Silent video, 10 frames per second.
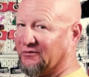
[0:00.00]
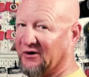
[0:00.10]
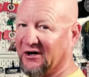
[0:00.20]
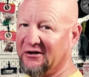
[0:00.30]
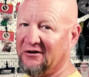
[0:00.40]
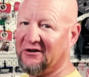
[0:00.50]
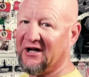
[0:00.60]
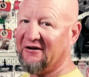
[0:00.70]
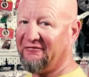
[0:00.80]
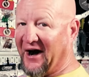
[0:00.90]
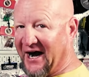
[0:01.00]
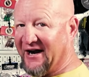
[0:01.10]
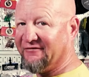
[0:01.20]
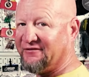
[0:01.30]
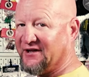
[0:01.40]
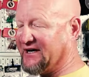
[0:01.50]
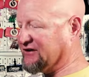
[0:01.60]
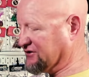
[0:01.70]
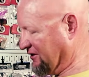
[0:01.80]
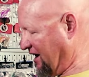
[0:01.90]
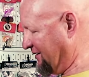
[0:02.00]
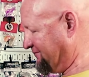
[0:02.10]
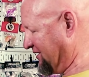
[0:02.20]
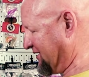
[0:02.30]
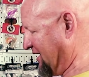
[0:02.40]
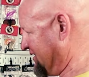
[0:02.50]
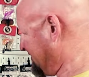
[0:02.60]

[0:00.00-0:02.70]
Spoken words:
the Runkle 5 that I use a lot, but I